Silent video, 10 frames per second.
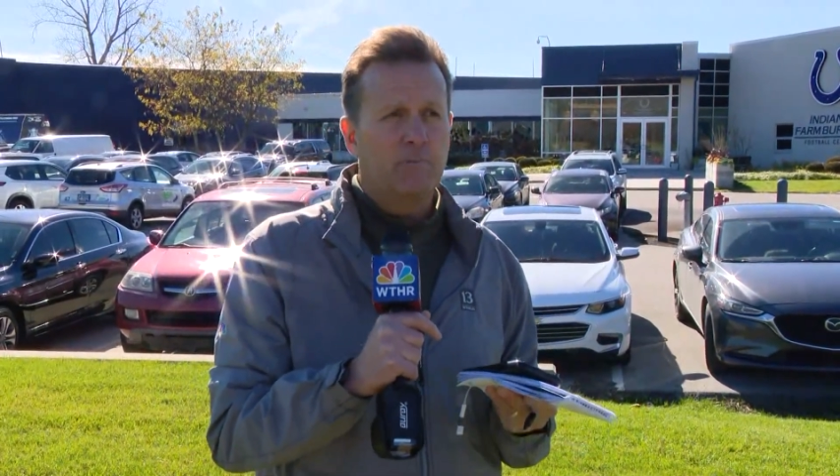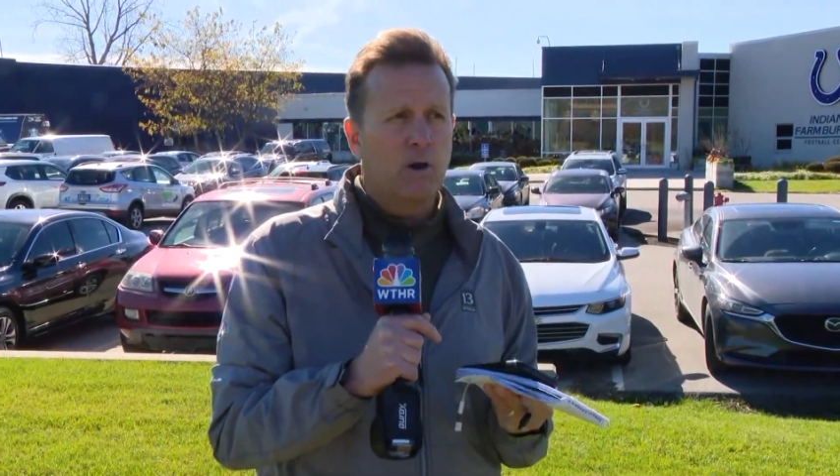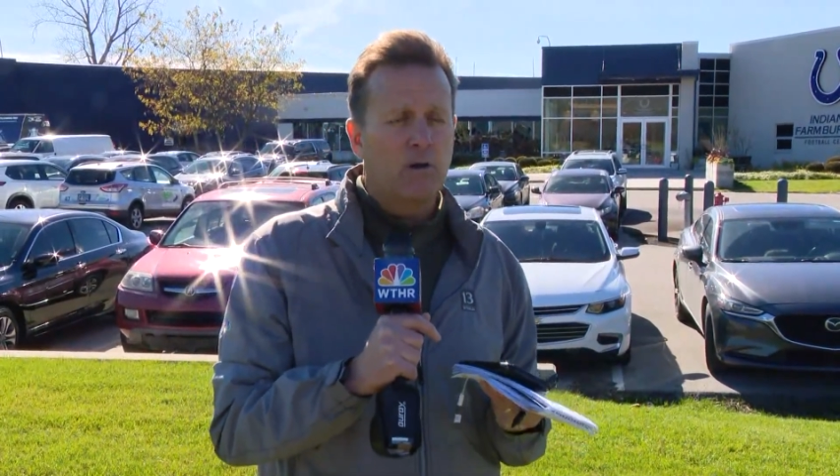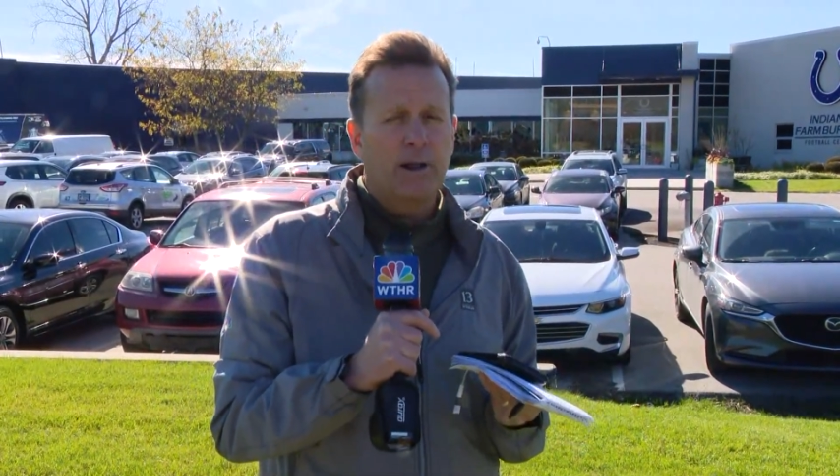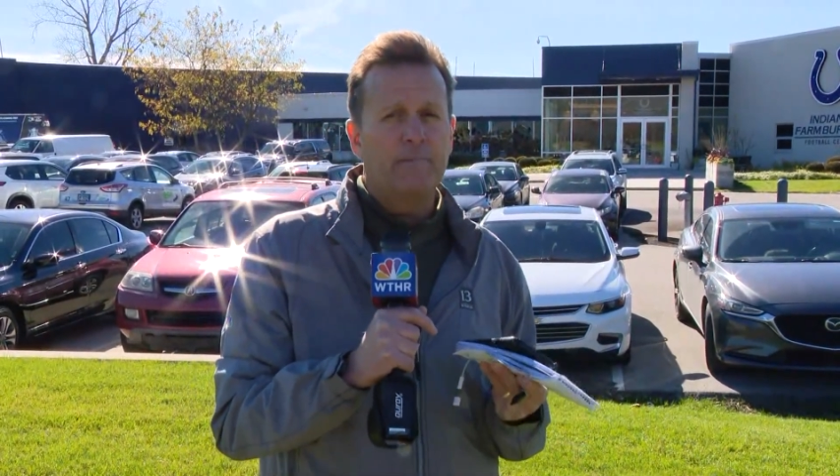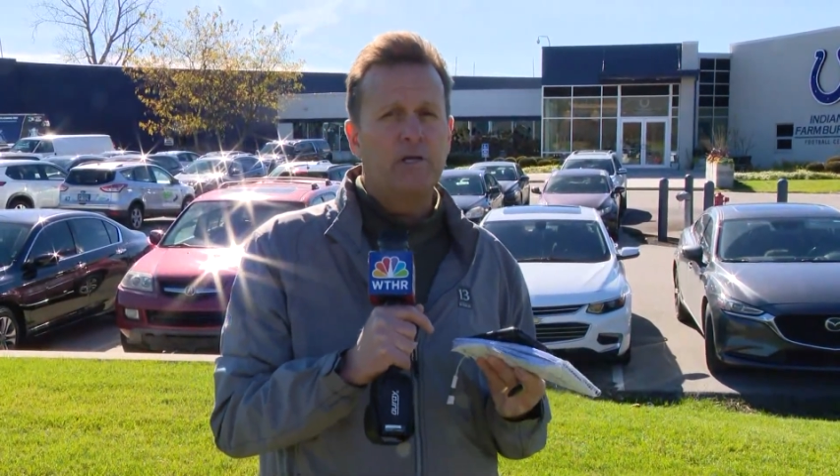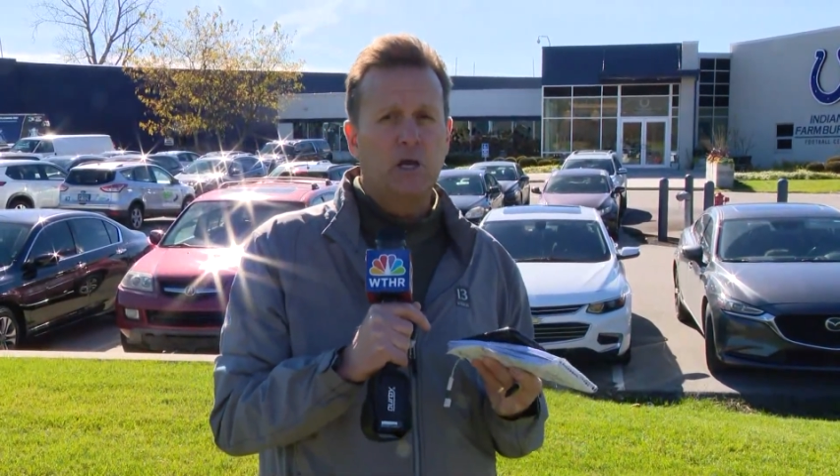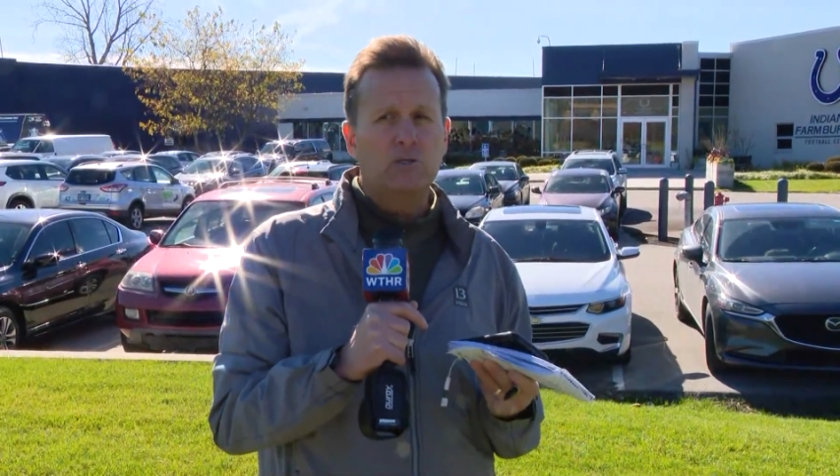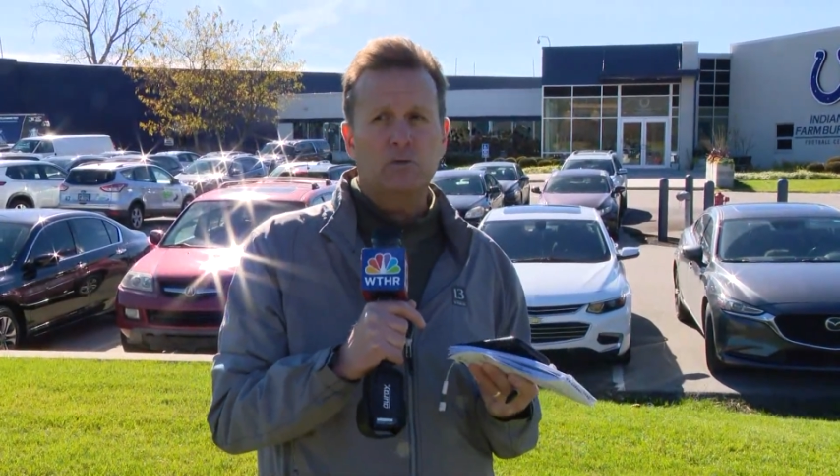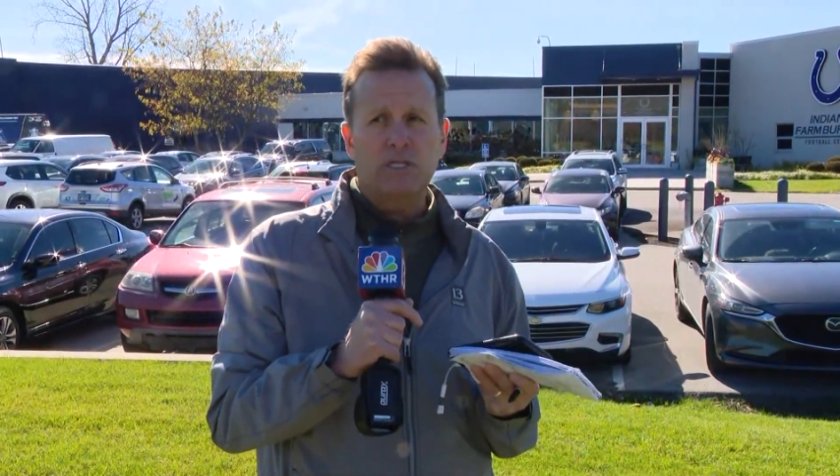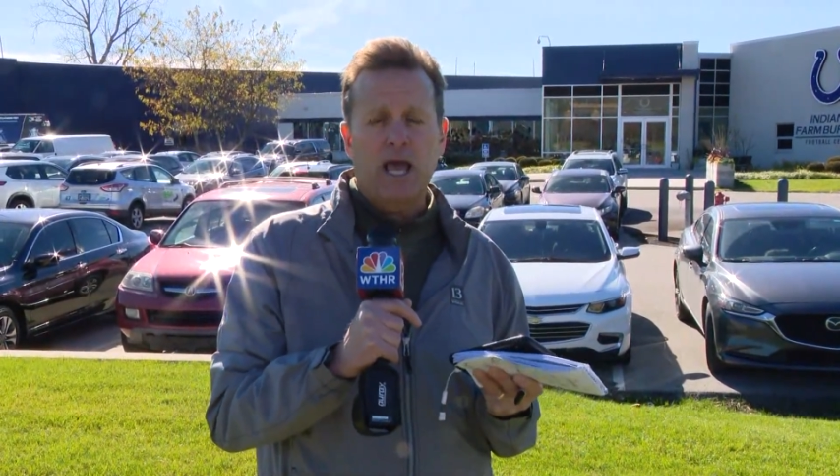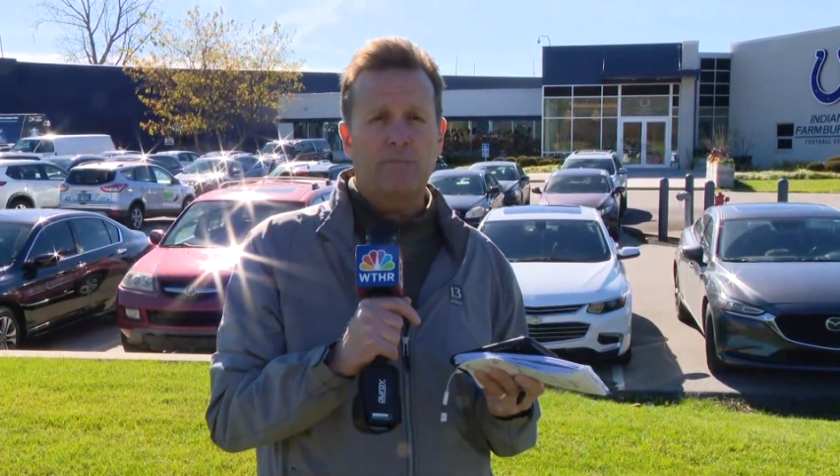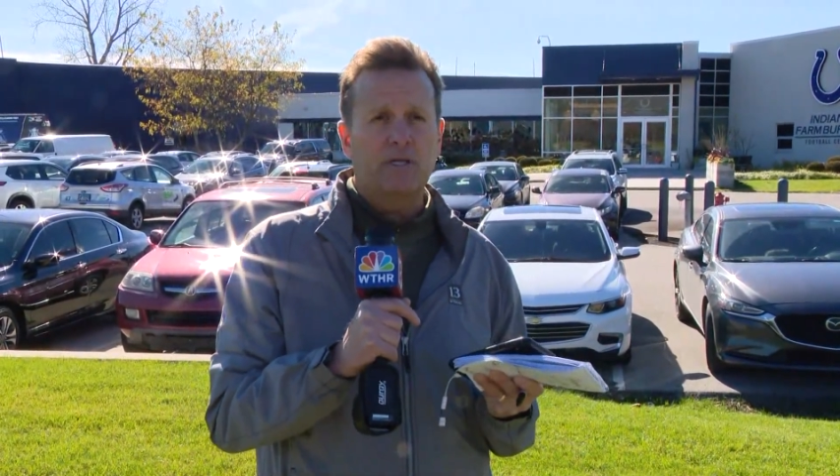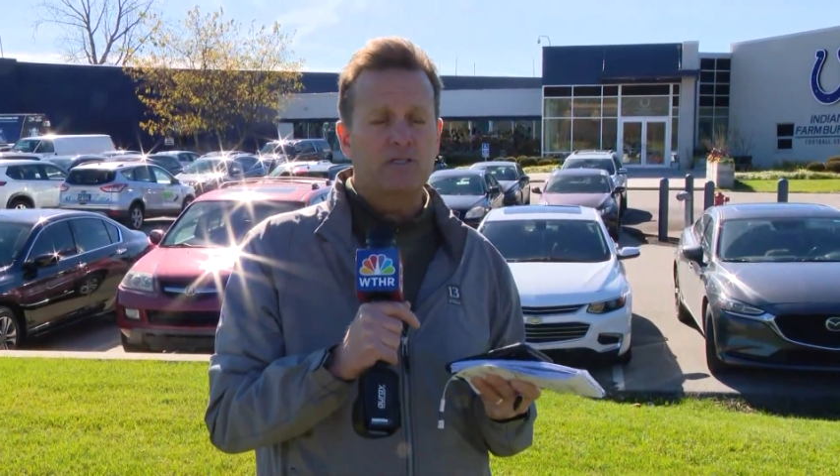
program, and knows what's happening.